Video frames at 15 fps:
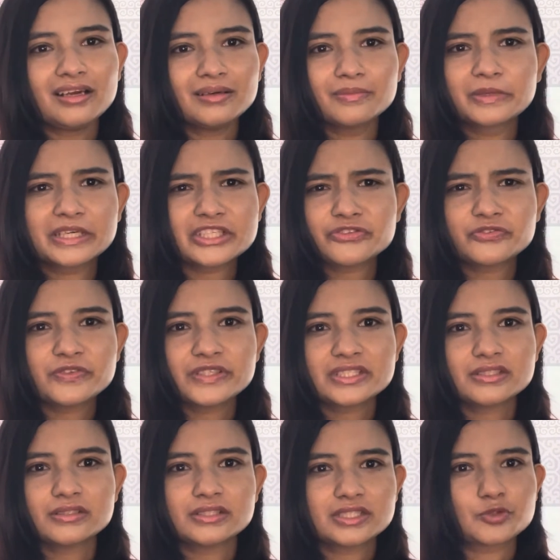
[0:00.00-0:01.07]
because
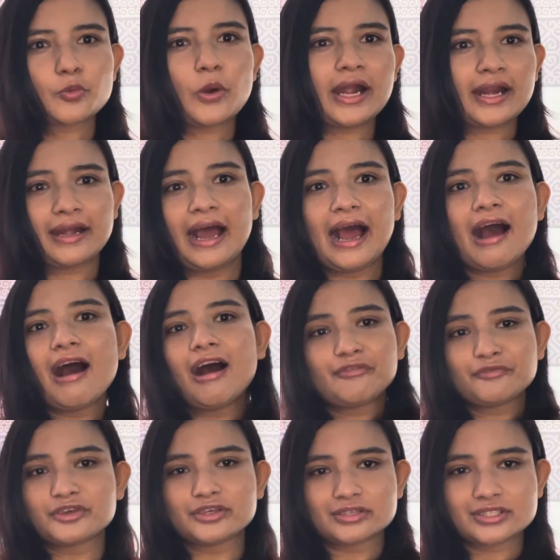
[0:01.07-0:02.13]
first year is one and a
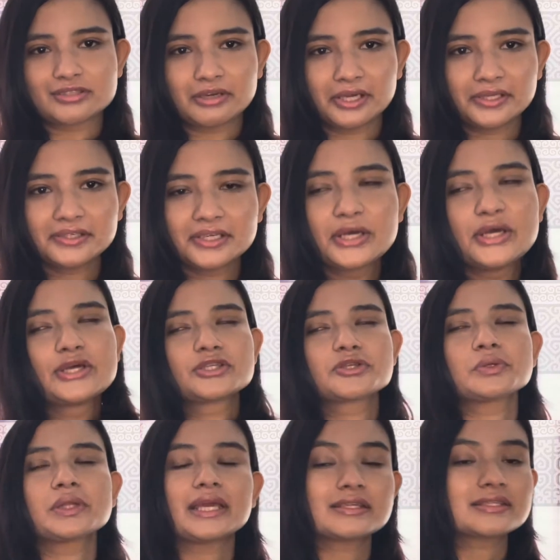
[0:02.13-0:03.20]
half years right so
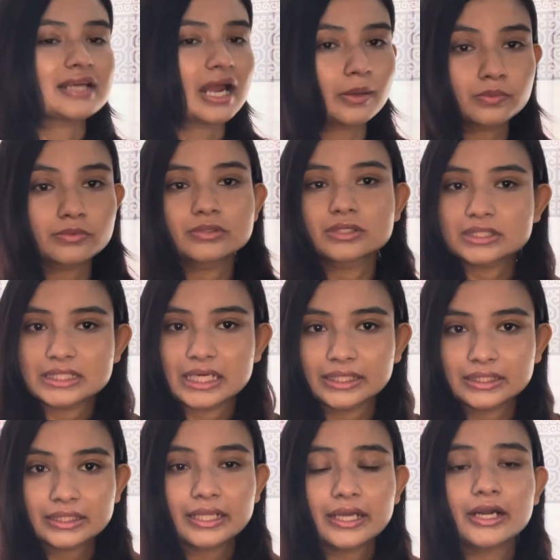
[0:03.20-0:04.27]
you get time to
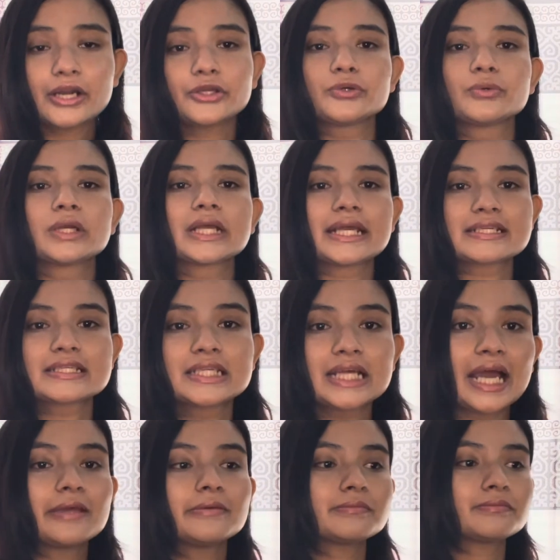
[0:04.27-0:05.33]
settle there you will get
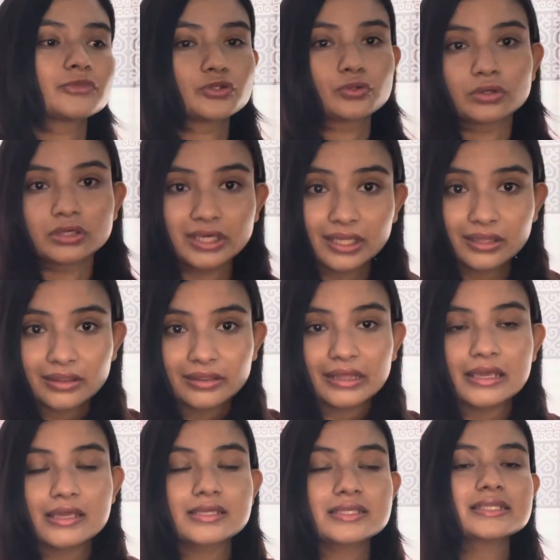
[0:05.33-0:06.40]
time to learn
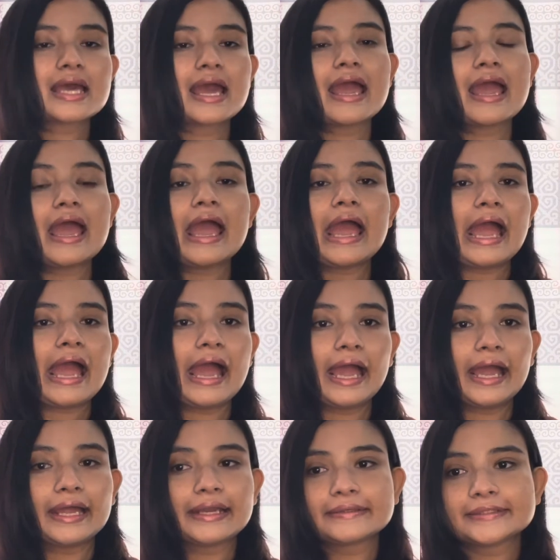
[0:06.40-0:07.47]
things
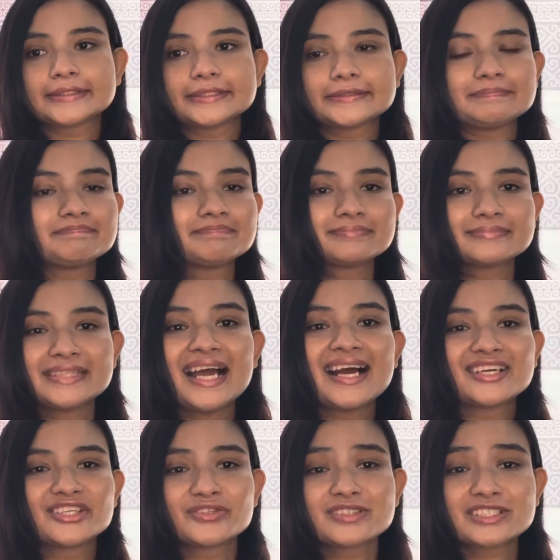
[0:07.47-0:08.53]
and yeah
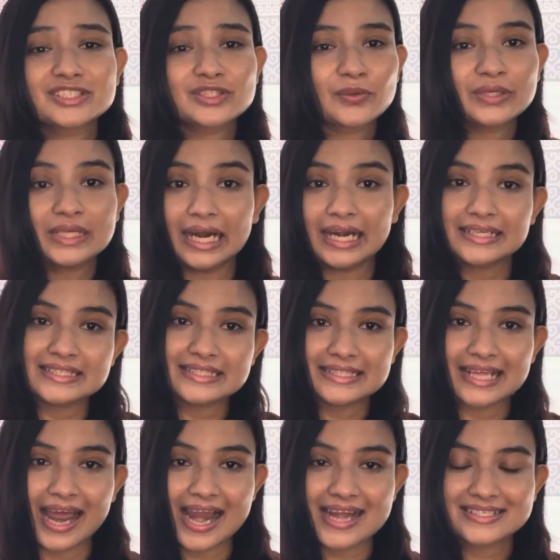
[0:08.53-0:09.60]
you will slowly
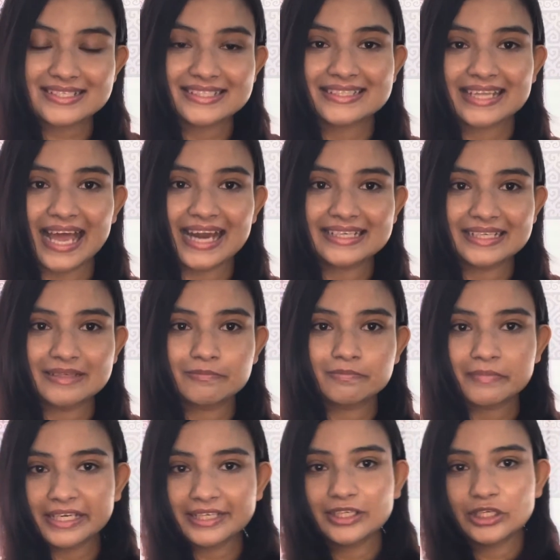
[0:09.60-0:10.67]
understand that in
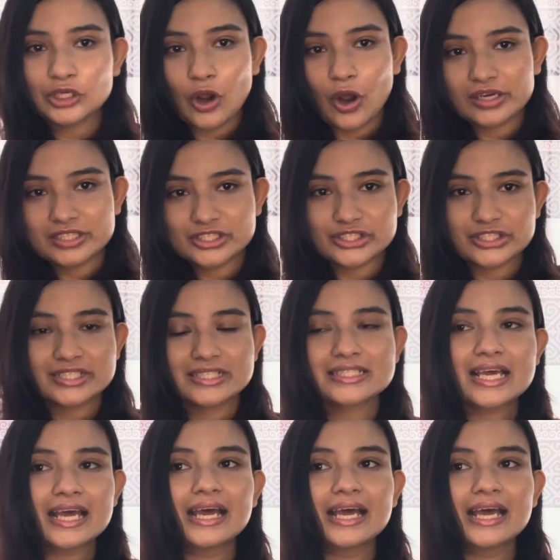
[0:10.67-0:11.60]
medical colleges